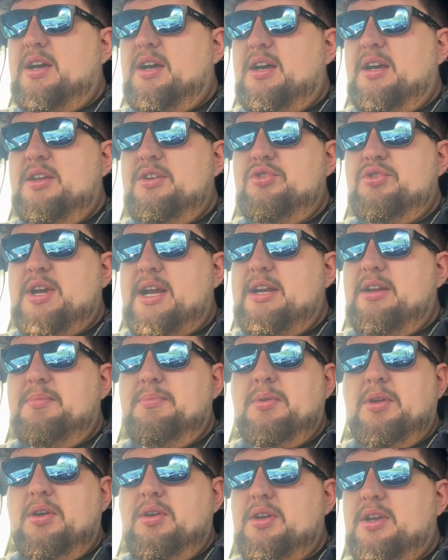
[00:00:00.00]
and drain
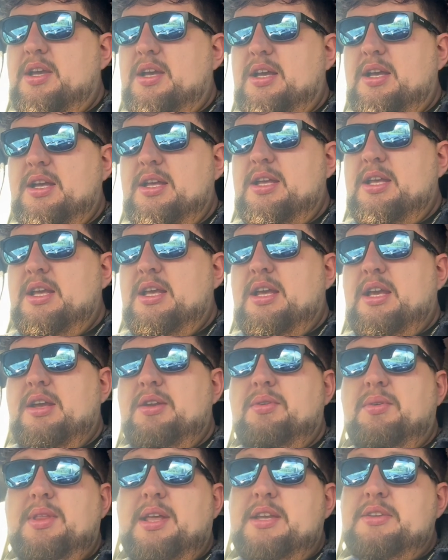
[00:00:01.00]
unblocker and
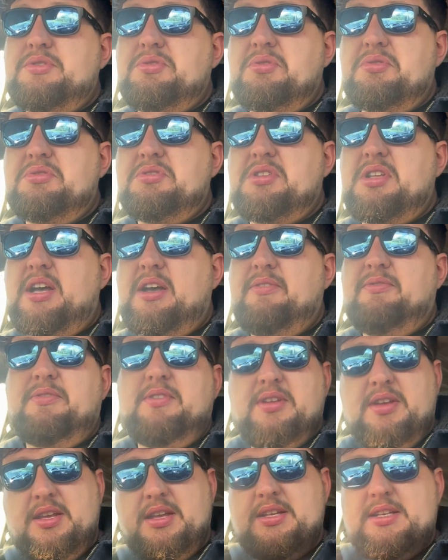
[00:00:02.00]
all that sort of stuff
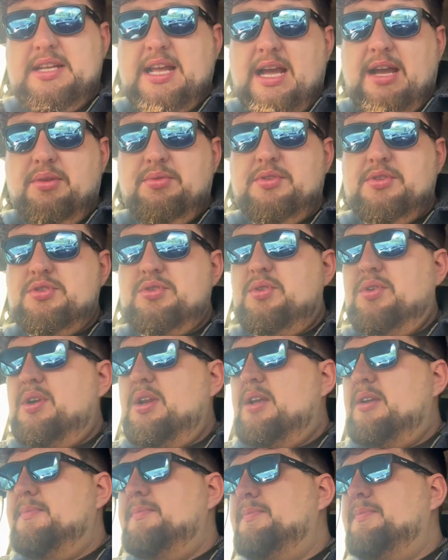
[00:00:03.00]
down the toilet,